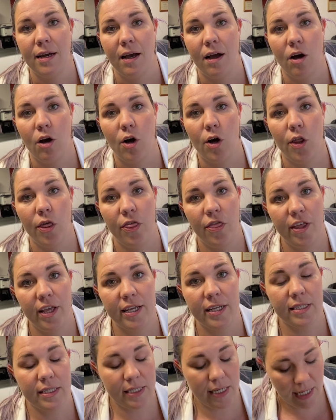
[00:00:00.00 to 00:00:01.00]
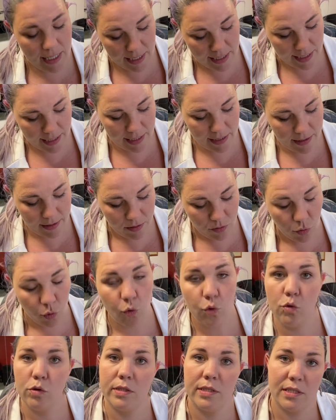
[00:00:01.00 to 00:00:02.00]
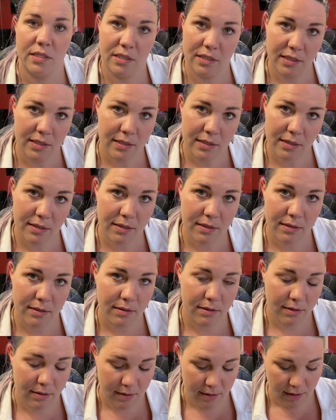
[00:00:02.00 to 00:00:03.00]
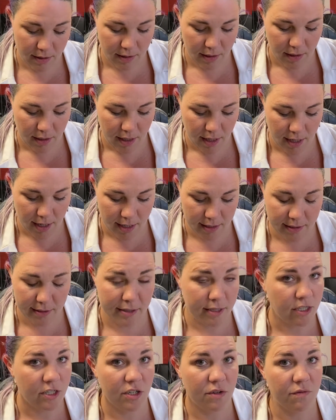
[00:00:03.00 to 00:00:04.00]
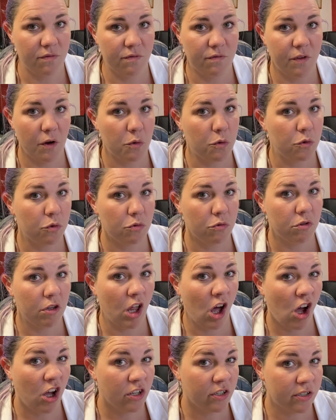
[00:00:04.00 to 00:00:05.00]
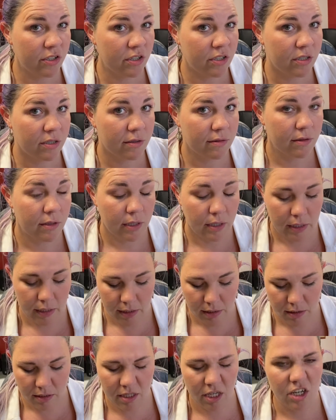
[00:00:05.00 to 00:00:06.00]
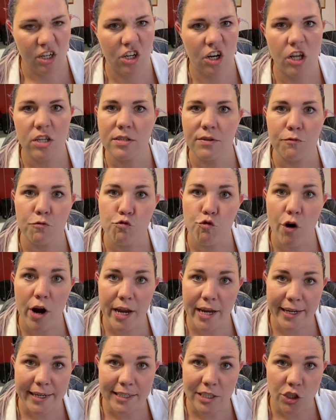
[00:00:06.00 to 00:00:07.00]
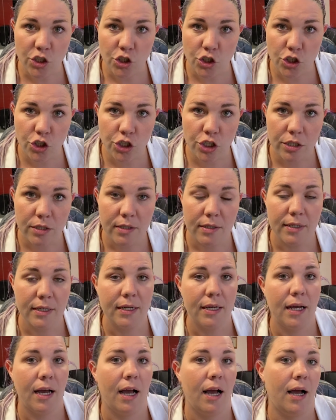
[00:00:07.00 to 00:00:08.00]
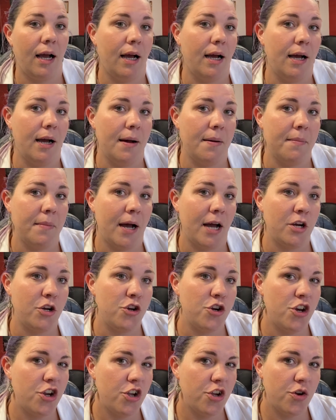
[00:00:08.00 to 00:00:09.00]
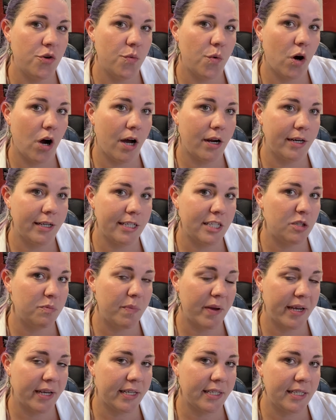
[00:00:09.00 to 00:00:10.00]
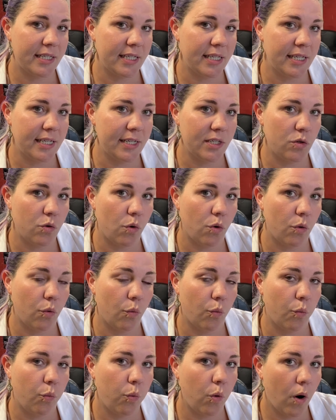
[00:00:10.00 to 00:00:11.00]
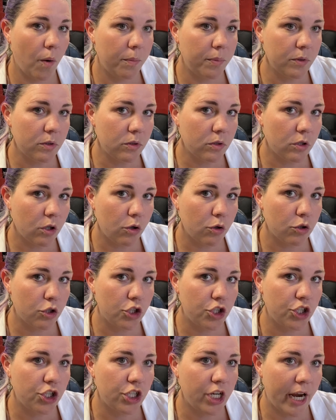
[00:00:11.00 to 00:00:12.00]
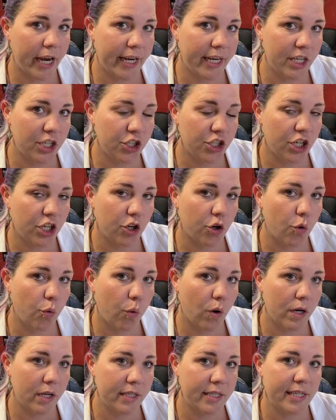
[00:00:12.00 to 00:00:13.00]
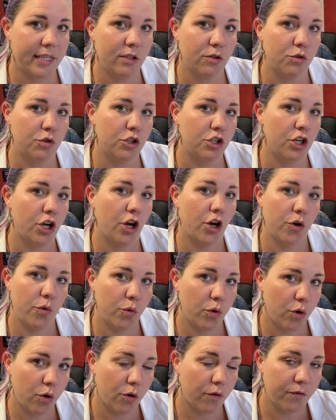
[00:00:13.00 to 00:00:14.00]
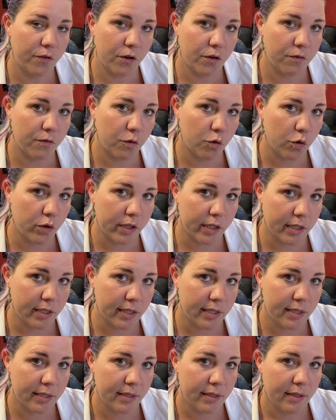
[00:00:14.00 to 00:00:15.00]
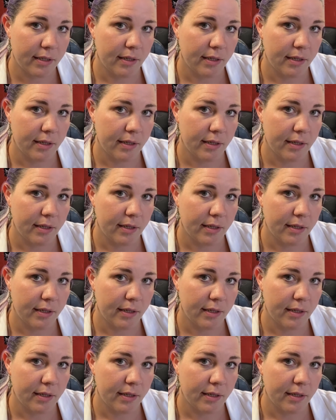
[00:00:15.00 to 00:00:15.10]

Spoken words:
are things like hoarseness, sudden vocal loss, sudden loss of range, a new or unexpected wobble or change in quality or tone of your voice.